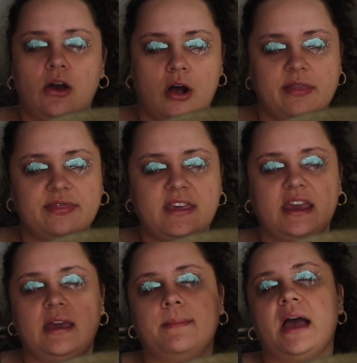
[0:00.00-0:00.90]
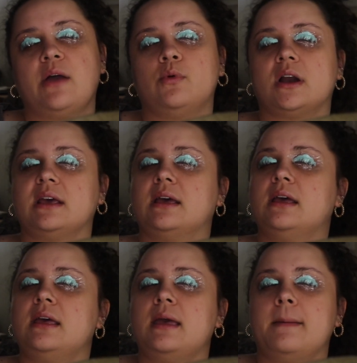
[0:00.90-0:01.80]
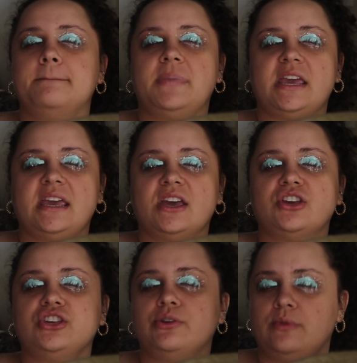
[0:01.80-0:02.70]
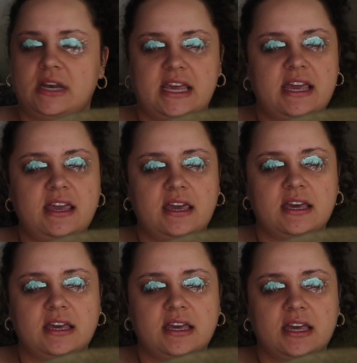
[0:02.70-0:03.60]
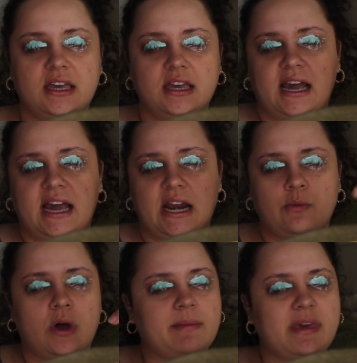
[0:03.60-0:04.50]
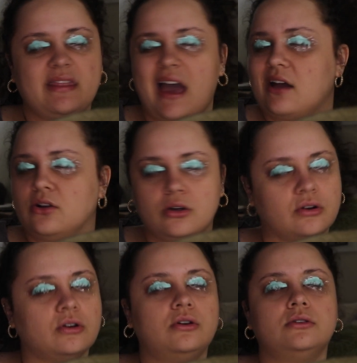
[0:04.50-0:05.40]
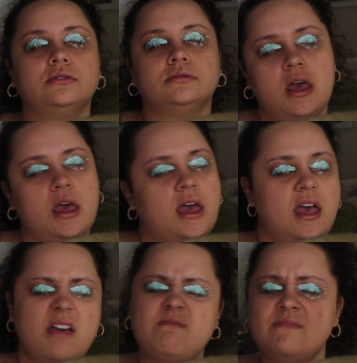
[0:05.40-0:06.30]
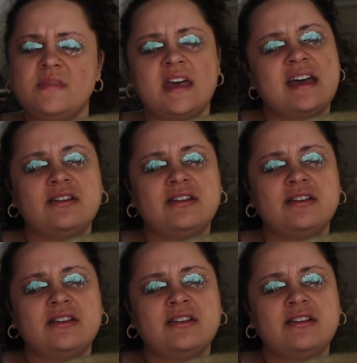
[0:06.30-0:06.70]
on theme, I want to be unique, and I want to be that girl. I'm that